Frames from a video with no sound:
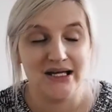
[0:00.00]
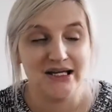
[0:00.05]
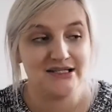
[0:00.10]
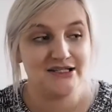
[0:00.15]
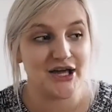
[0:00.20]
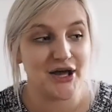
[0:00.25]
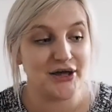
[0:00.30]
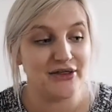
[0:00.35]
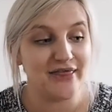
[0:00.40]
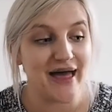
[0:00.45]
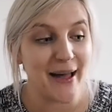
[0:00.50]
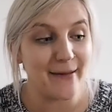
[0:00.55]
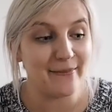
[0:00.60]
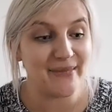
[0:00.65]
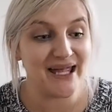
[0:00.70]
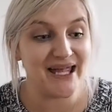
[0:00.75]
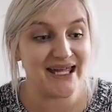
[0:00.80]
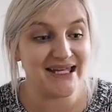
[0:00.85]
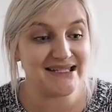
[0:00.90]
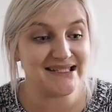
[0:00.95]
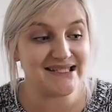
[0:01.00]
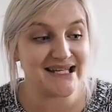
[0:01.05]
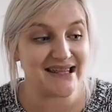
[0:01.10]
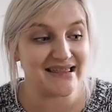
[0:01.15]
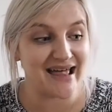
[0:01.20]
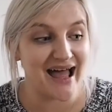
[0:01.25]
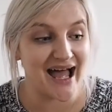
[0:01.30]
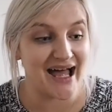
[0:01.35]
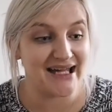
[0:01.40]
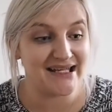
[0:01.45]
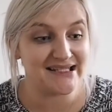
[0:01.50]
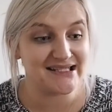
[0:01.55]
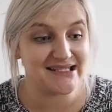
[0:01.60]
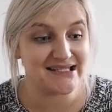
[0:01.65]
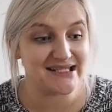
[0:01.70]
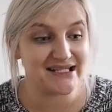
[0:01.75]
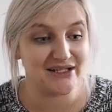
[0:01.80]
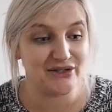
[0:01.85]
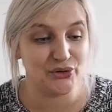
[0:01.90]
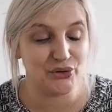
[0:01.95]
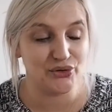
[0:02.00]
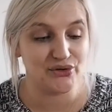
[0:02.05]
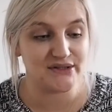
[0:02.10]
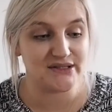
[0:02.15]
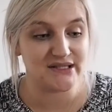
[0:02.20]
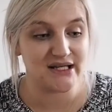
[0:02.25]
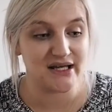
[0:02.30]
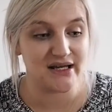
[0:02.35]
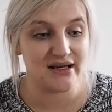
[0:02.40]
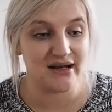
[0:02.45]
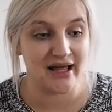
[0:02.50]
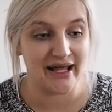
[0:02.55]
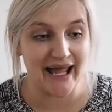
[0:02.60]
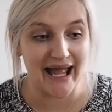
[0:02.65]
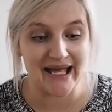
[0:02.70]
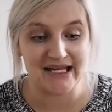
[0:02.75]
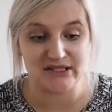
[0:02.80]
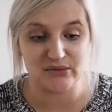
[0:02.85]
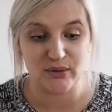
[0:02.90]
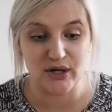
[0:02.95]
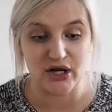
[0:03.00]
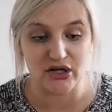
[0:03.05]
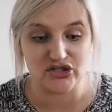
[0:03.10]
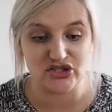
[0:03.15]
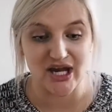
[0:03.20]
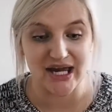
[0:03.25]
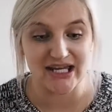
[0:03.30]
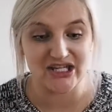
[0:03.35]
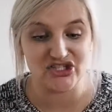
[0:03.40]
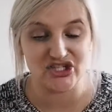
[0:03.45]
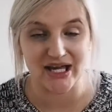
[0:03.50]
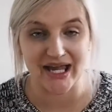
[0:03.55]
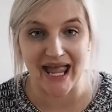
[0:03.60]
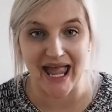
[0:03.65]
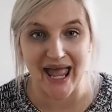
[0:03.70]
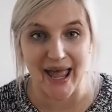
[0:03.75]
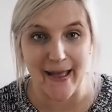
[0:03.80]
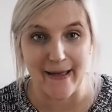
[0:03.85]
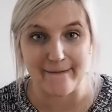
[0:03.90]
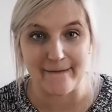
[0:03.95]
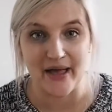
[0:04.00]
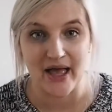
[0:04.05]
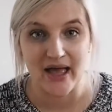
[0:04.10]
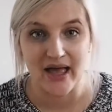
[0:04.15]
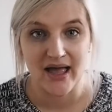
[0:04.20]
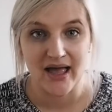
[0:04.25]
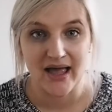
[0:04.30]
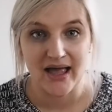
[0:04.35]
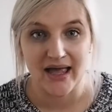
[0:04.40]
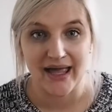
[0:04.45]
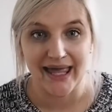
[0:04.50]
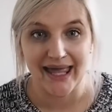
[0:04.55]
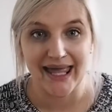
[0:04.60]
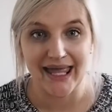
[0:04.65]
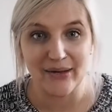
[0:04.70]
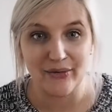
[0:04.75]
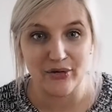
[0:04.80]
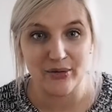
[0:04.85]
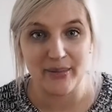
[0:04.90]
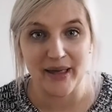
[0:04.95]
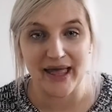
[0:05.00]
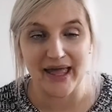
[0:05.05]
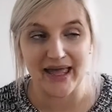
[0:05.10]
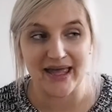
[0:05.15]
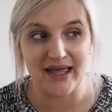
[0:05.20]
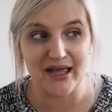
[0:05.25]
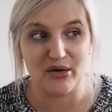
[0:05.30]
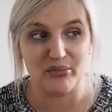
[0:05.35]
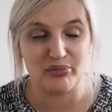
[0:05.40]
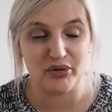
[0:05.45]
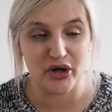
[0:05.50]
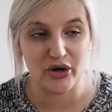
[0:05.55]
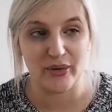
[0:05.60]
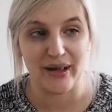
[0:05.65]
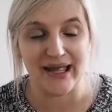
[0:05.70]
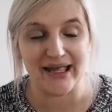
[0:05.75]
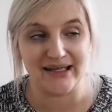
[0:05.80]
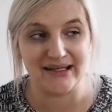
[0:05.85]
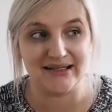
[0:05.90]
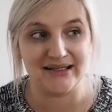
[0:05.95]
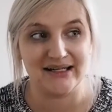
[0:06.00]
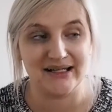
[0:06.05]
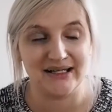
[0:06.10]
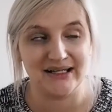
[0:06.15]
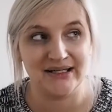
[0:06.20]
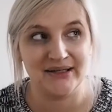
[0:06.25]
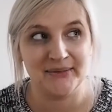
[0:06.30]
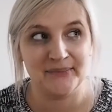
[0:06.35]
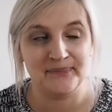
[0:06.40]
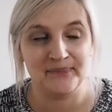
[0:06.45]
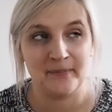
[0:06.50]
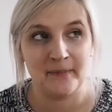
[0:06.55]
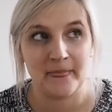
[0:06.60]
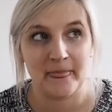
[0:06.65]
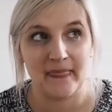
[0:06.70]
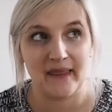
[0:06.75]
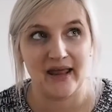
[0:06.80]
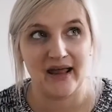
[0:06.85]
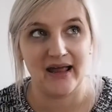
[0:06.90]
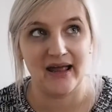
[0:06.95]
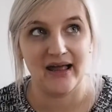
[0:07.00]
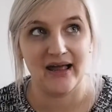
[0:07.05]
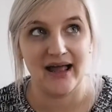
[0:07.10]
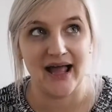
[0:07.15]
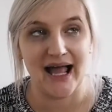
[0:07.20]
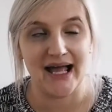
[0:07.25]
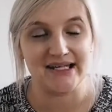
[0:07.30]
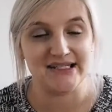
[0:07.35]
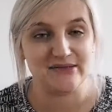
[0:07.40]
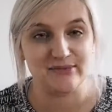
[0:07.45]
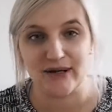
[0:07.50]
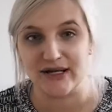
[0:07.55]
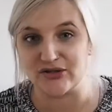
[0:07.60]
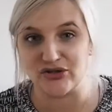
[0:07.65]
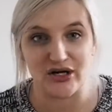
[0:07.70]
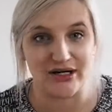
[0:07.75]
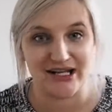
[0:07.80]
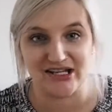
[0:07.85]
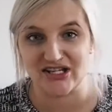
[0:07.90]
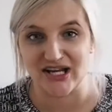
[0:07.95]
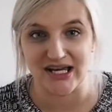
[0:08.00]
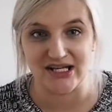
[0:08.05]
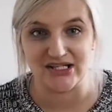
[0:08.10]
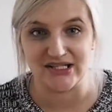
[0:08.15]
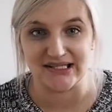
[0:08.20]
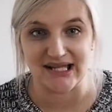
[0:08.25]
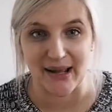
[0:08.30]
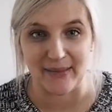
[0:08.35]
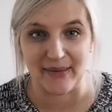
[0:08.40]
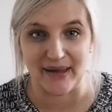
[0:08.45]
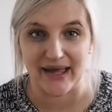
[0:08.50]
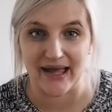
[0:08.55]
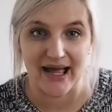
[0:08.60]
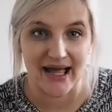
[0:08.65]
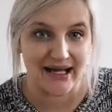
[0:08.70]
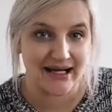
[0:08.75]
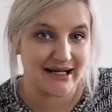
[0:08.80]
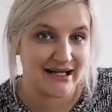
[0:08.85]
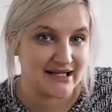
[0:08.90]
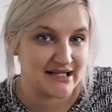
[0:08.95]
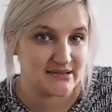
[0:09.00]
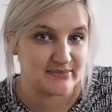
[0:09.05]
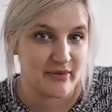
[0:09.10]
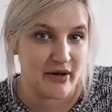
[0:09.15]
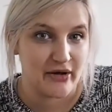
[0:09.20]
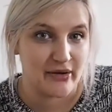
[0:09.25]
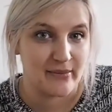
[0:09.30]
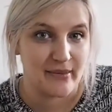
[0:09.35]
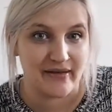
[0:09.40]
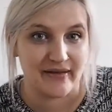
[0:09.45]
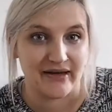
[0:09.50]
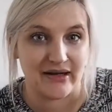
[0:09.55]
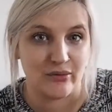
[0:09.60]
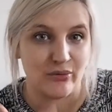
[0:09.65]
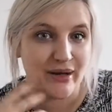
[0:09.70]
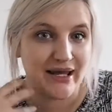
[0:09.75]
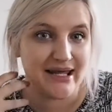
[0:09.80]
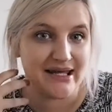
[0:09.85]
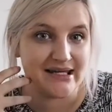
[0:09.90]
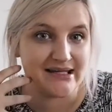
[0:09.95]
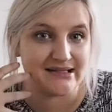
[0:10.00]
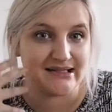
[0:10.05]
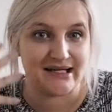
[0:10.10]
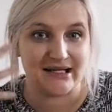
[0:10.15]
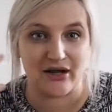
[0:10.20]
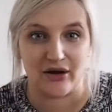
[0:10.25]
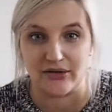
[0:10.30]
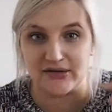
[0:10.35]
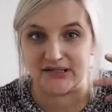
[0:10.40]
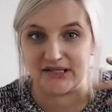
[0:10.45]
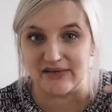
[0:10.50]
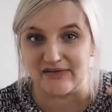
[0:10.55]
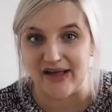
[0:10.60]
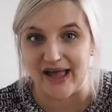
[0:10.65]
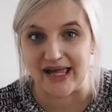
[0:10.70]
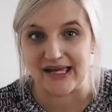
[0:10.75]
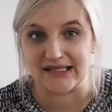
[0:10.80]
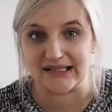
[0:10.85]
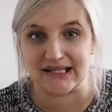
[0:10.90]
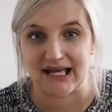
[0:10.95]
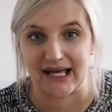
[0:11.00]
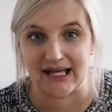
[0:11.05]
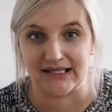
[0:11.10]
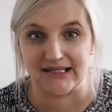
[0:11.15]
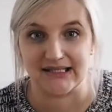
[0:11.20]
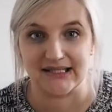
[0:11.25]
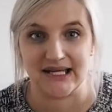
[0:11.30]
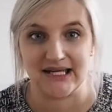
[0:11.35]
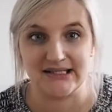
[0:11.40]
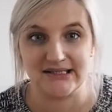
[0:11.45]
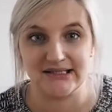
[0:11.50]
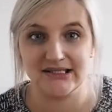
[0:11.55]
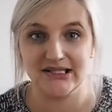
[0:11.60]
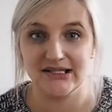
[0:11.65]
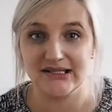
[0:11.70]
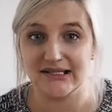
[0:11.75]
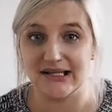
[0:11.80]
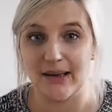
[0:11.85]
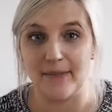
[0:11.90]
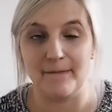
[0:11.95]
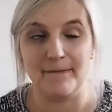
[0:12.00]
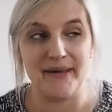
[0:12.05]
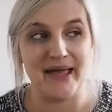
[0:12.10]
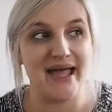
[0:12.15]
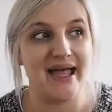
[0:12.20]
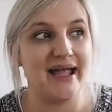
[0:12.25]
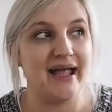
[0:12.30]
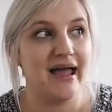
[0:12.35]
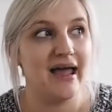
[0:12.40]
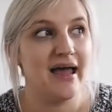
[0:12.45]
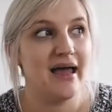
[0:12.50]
So that means that Lawson, like as we are changing him, he will be pooing as we're trying to change his nappy and clean his bum, and then he wheezes and it goes in your face, and it's just a big